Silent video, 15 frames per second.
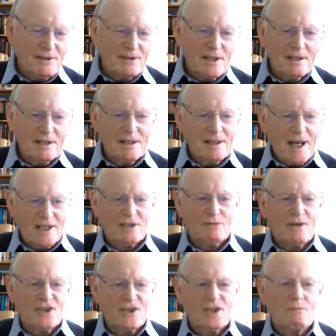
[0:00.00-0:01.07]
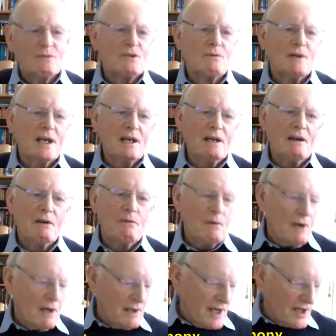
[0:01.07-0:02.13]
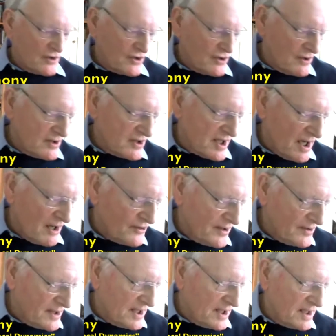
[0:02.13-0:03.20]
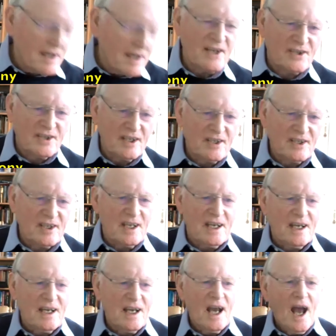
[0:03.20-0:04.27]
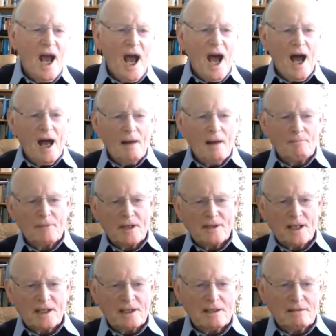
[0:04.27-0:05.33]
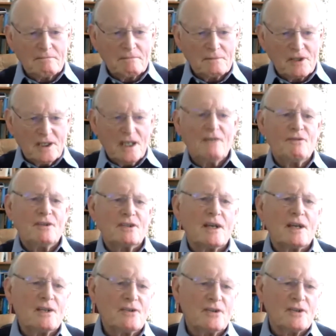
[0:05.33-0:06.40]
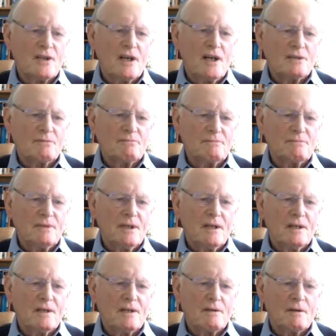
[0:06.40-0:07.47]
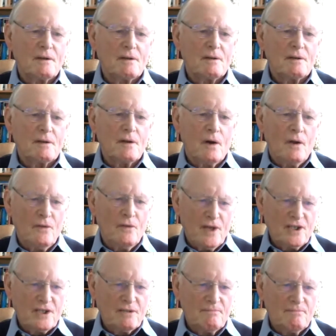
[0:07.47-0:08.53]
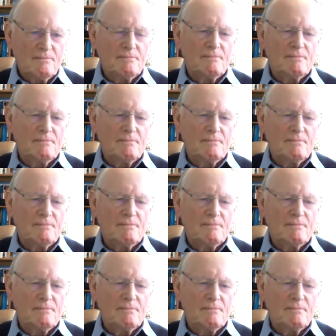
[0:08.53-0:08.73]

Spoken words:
But the next question was really linked to the South and the SDC. Stephen is going to start on this.